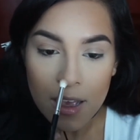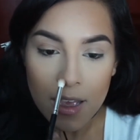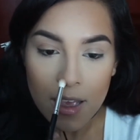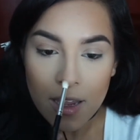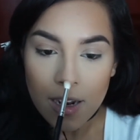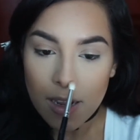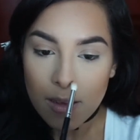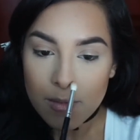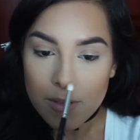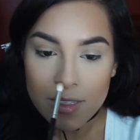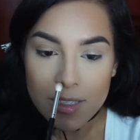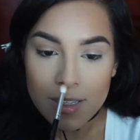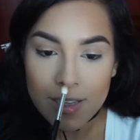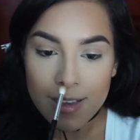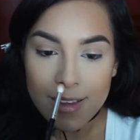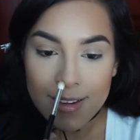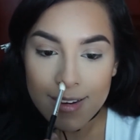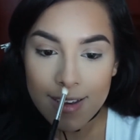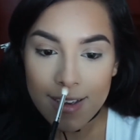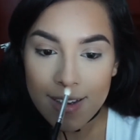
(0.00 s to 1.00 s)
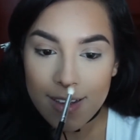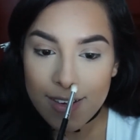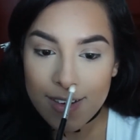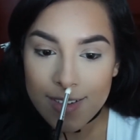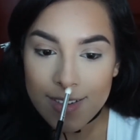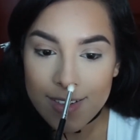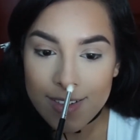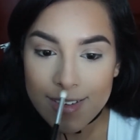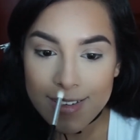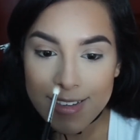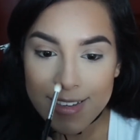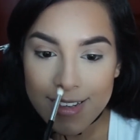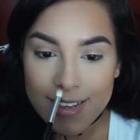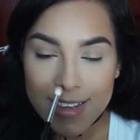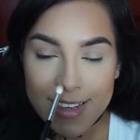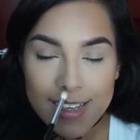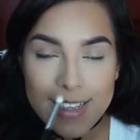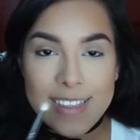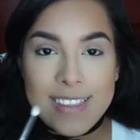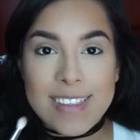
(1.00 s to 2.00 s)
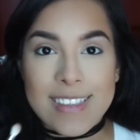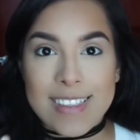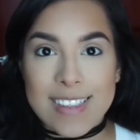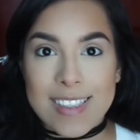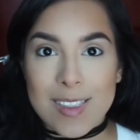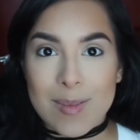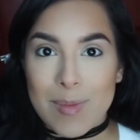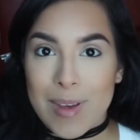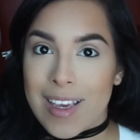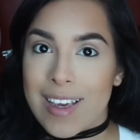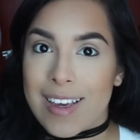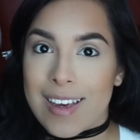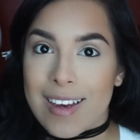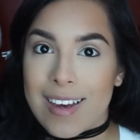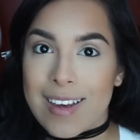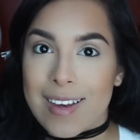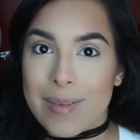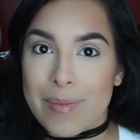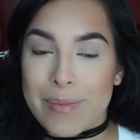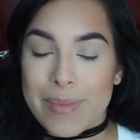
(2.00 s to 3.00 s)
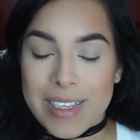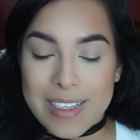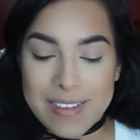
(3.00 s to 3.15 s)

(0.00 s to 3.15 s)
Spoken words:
And I'm just like, no, it's just makeup.